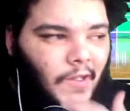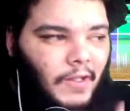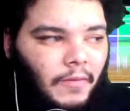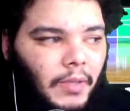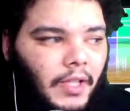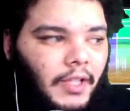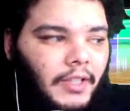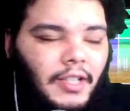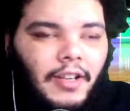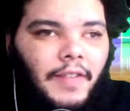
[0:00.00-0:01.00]
But they
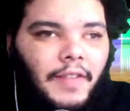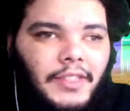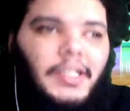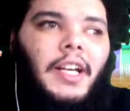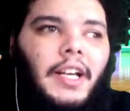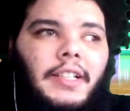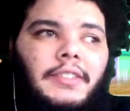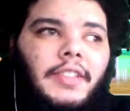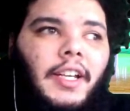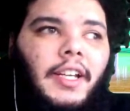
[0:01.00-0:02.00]
don't have the size
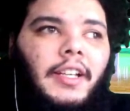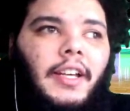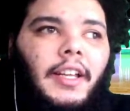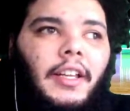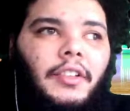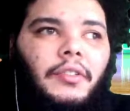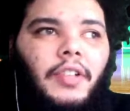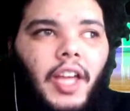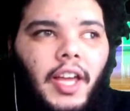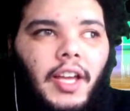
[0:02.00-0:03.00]
that Illinois
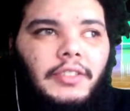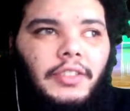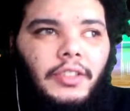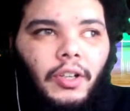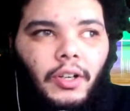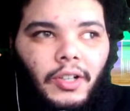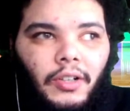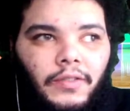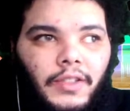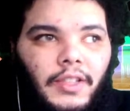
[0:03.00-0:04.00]
has to guard
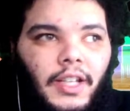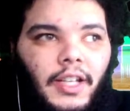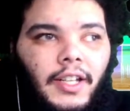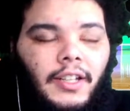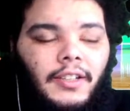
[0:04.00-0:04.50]
Kofi. Like,